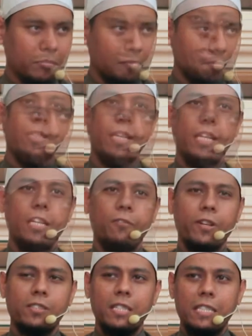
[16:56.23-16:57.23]
So we say that the
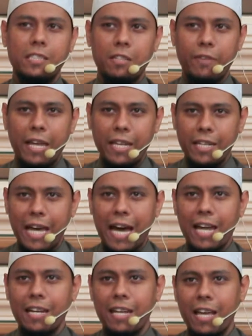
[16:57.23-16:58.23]
fasting is still valid
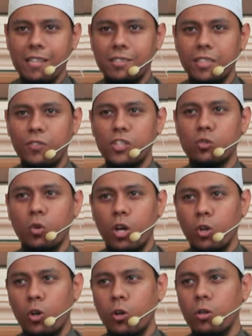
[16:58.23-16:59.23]
unless if you
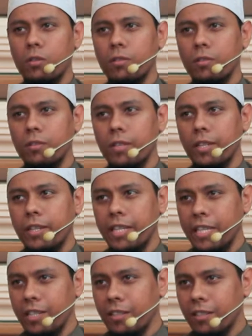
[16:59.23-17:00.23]
swallow
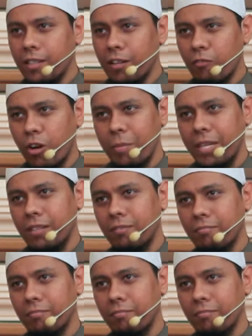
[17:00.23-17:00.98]
the vomit.